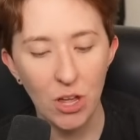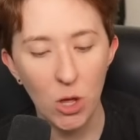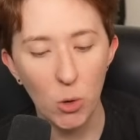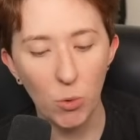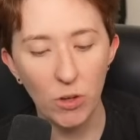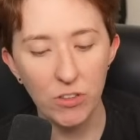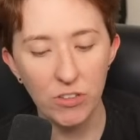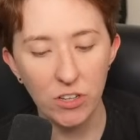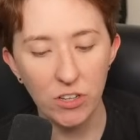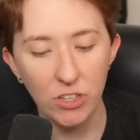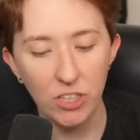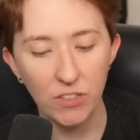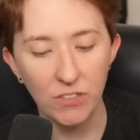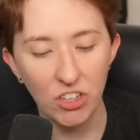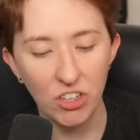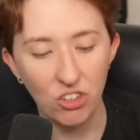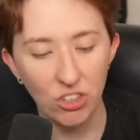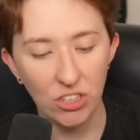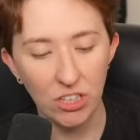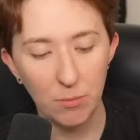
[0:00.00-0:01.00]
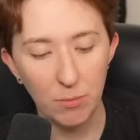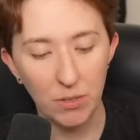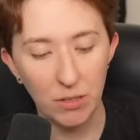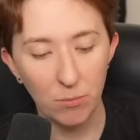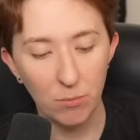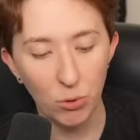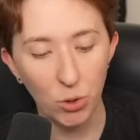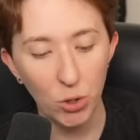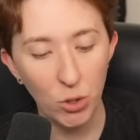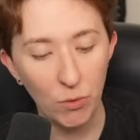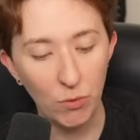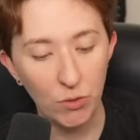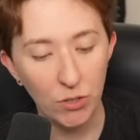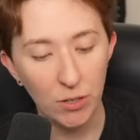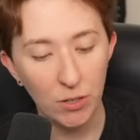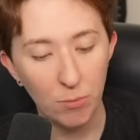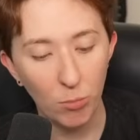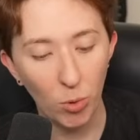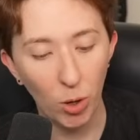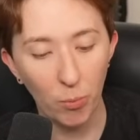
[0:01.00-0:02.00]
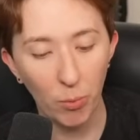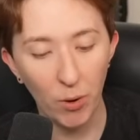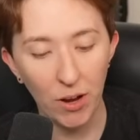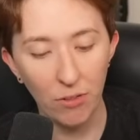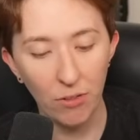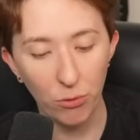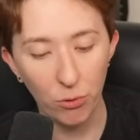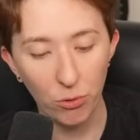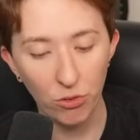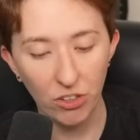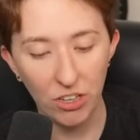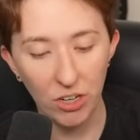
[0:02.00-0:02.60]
One's cultivation can be improved, more breakthroughs